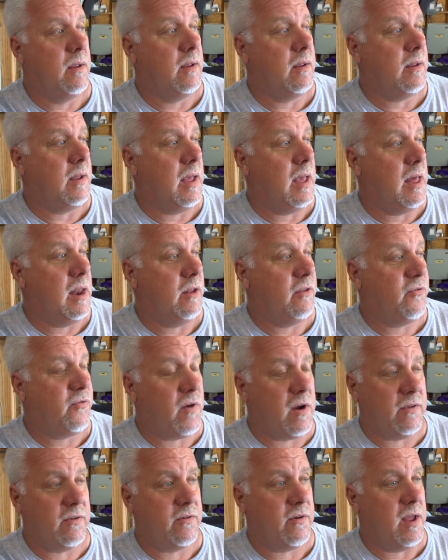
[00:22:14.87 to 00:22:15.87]
And it's
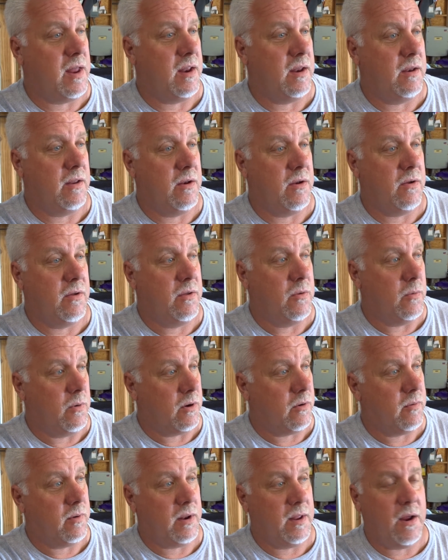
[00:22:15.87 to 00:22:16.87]
frustrating, you know, you
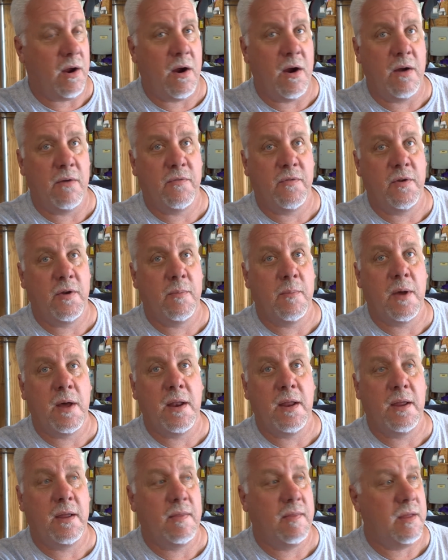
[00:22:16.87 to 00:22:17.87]
work really hard for your
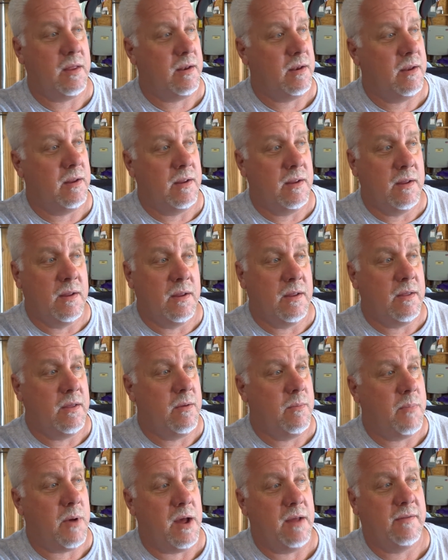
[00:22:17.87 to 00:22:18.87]
money, and then
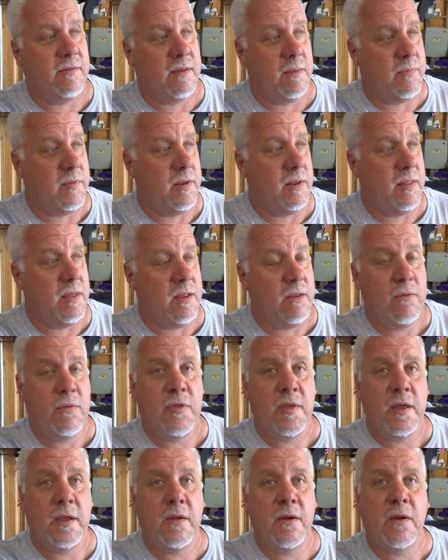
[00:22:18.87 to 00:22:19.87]
you buy something that you
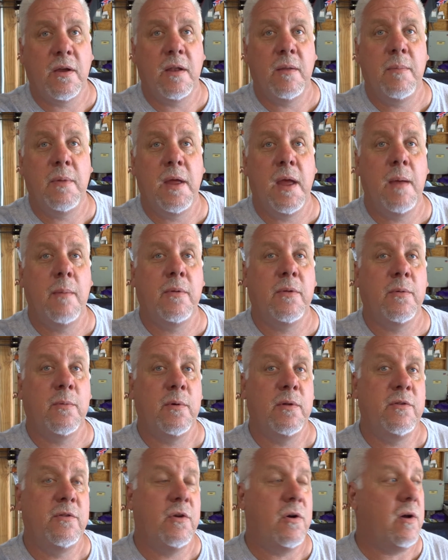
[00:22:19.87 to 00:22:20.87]
think you're going to be able to
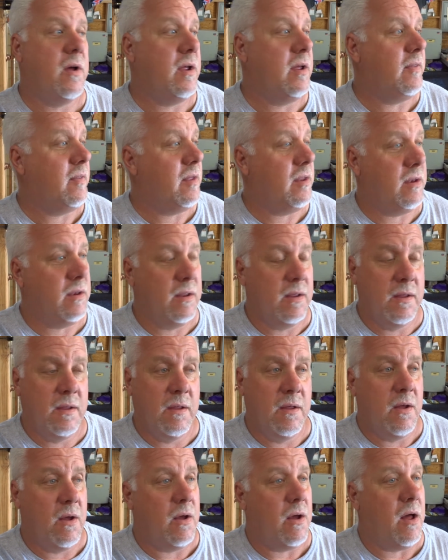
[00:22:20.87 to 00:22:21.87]
enjoy, and then
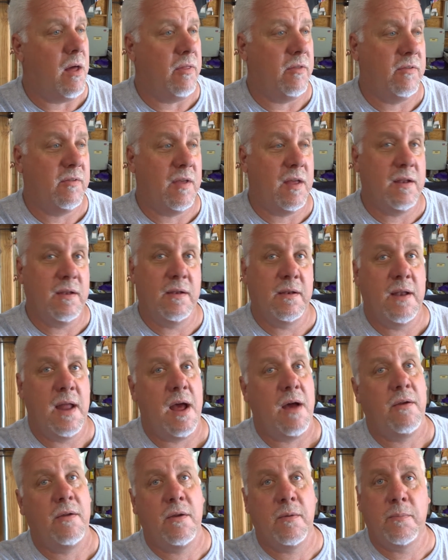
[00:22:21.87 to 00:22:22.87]
all of a sudden
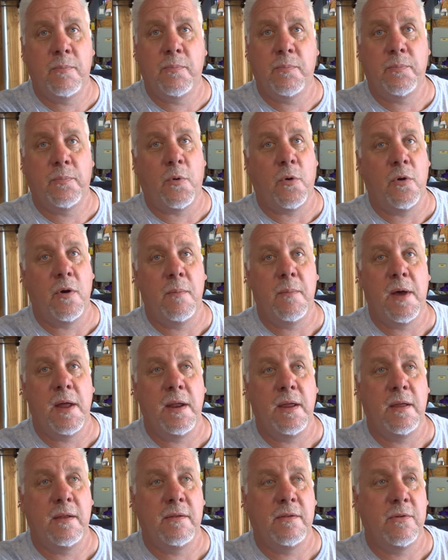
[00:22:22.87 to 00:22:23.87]
now you're pouring
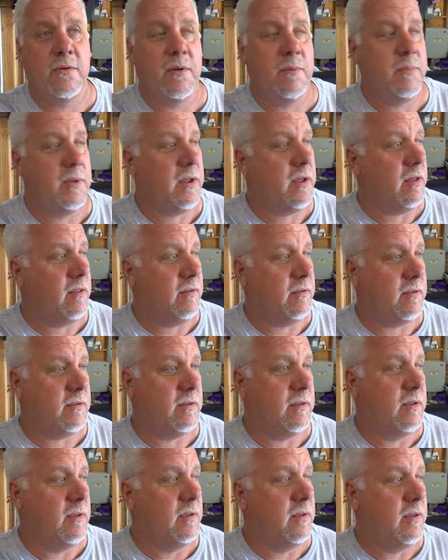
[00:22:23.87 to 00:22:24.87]
money into it because
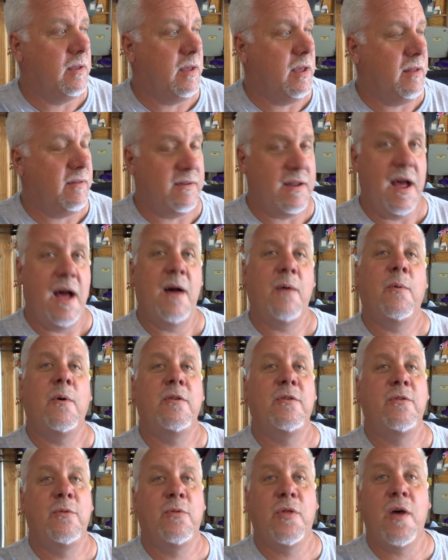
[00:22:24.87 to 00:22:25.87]
it's not
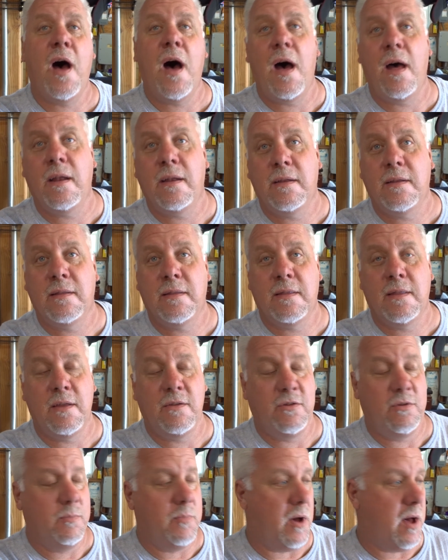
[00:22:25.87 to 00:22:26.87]
what you thought
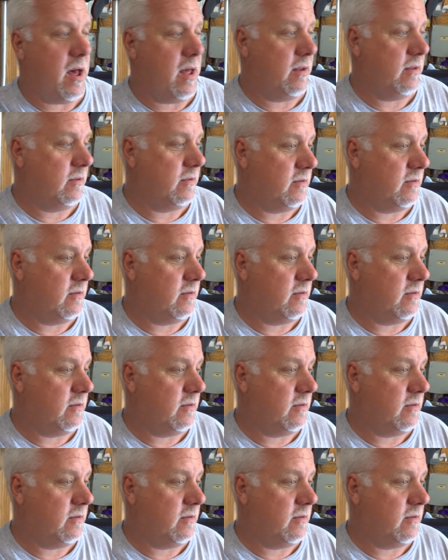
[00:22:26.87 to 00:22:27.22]
that you bought.